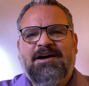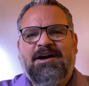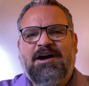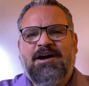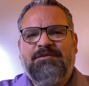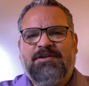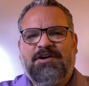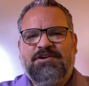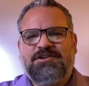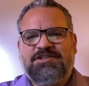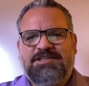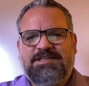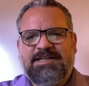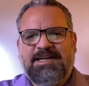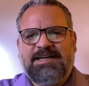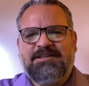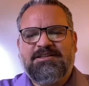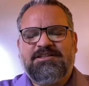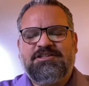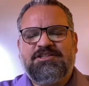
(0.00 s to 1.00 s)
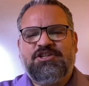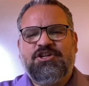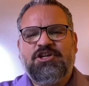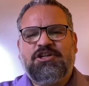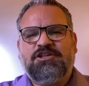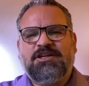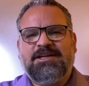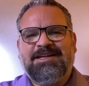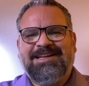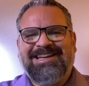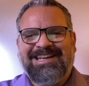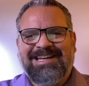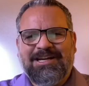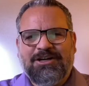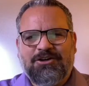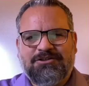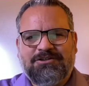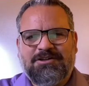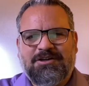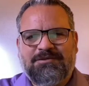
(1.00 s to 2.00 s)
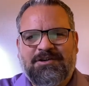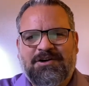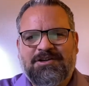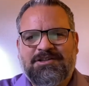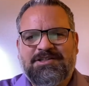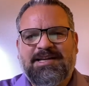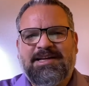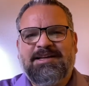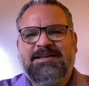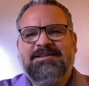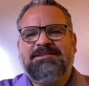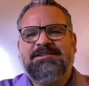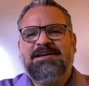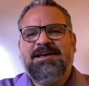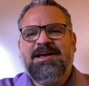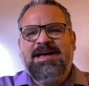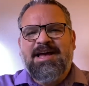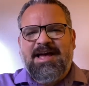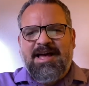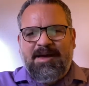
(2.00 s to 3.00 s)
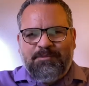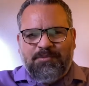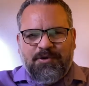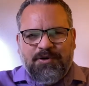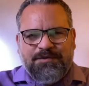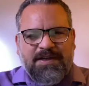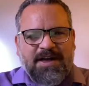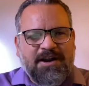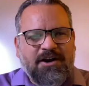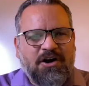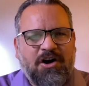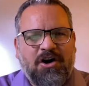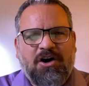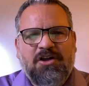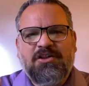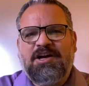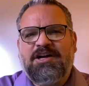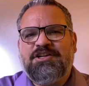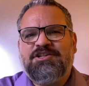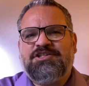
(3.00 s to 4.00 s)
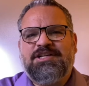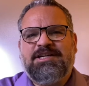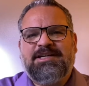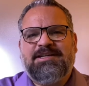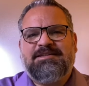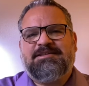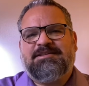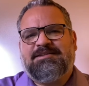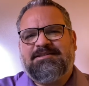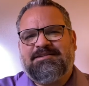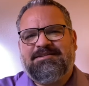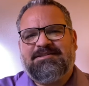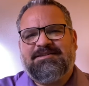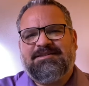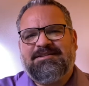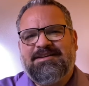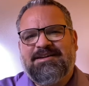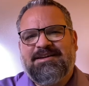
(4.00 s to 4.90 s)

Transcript: of our sins, took the guilt of our sins, and put that all on Jesus.